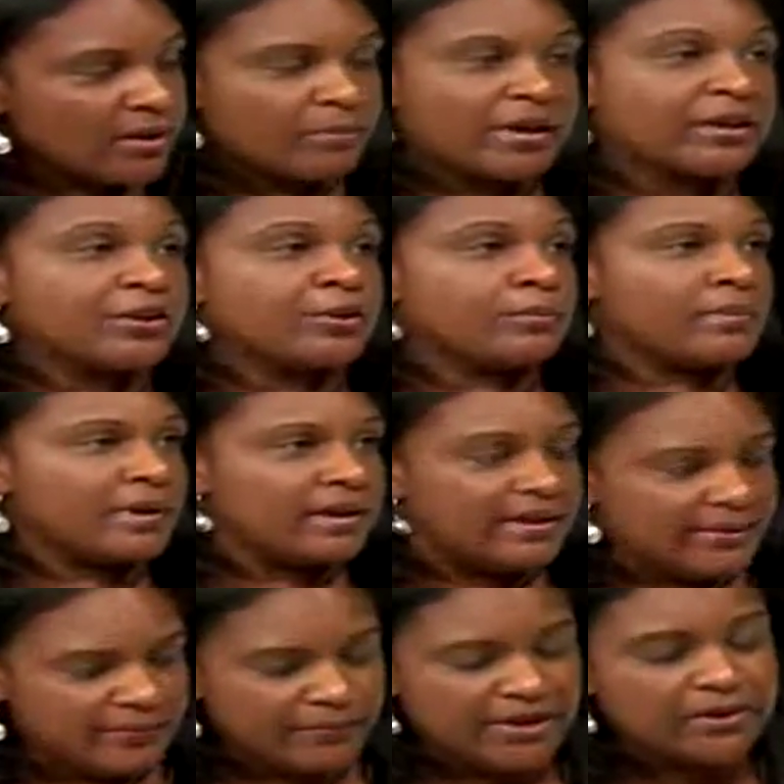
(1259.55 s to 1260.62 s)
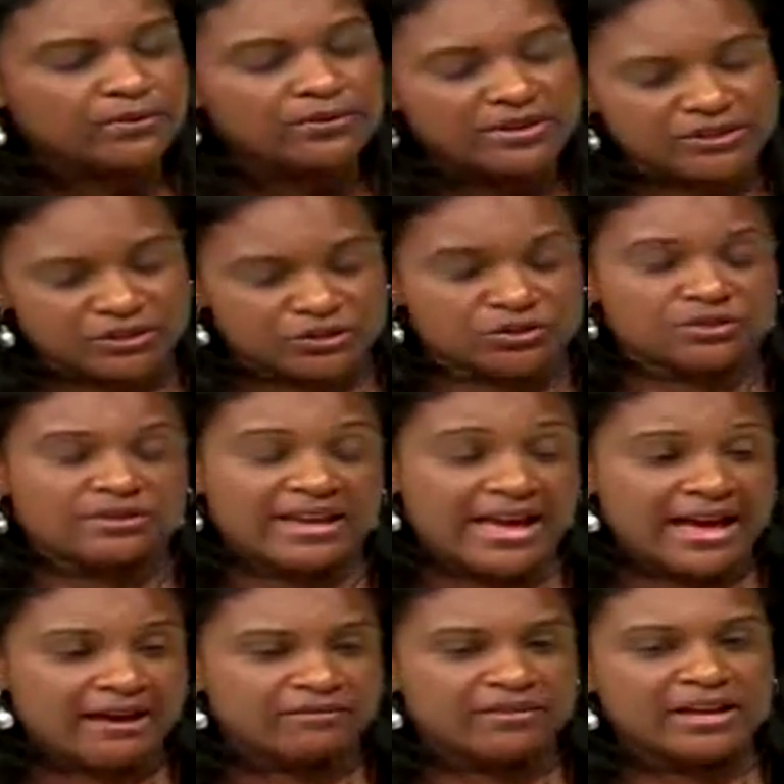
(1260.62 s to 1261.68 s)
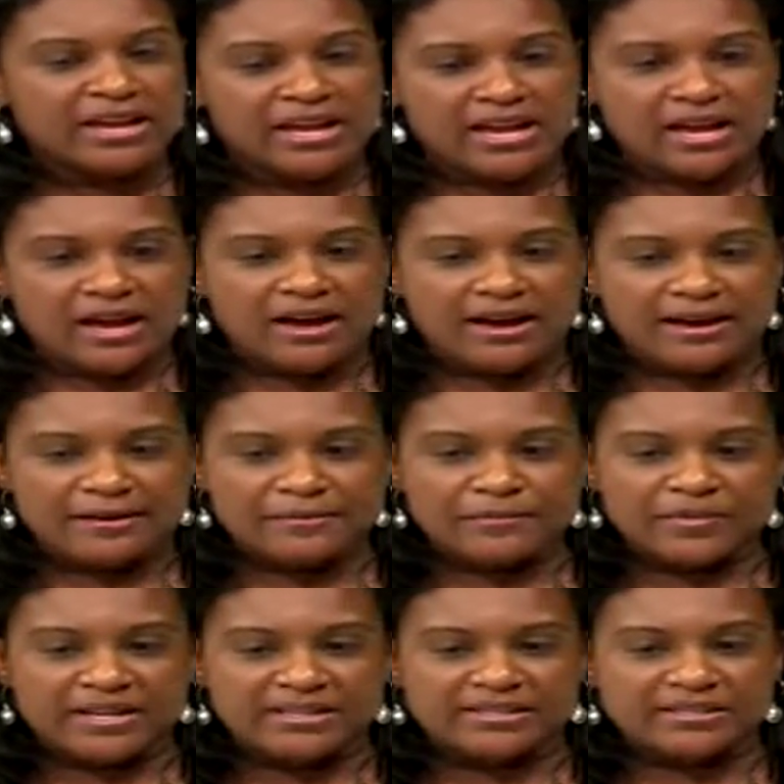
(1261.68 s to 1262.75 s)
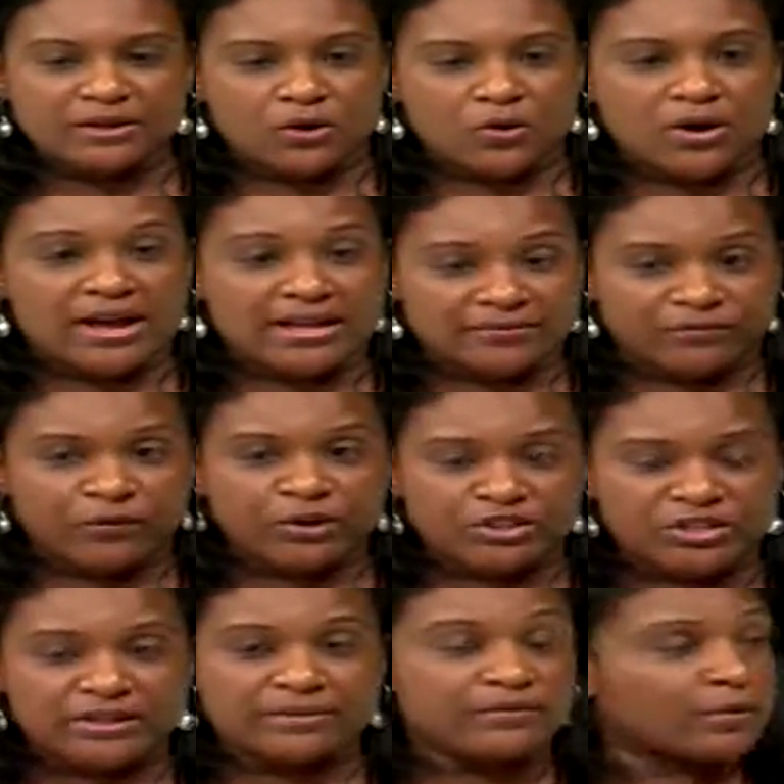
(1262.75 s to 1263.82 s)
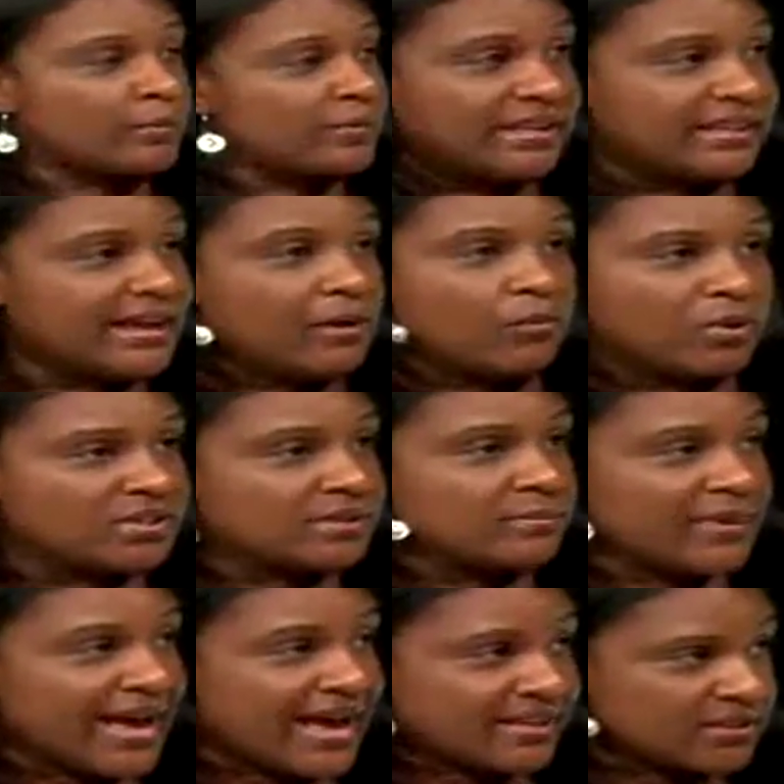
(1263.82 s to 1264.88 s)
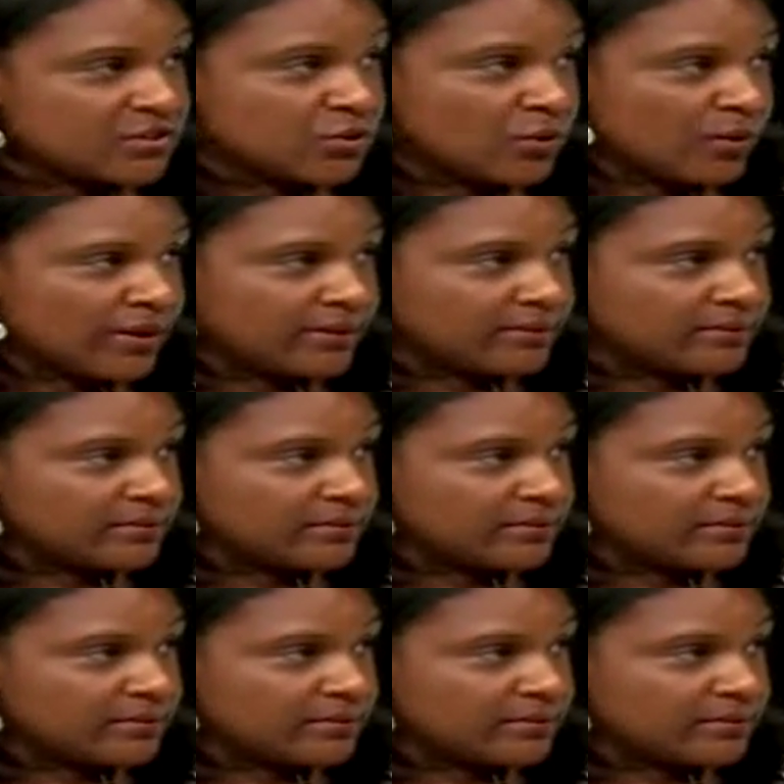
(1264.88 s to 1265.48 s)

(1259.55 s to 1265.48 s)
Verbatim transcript: about your medical issues you have. Um, and so unfortunately for that wasn't passed on.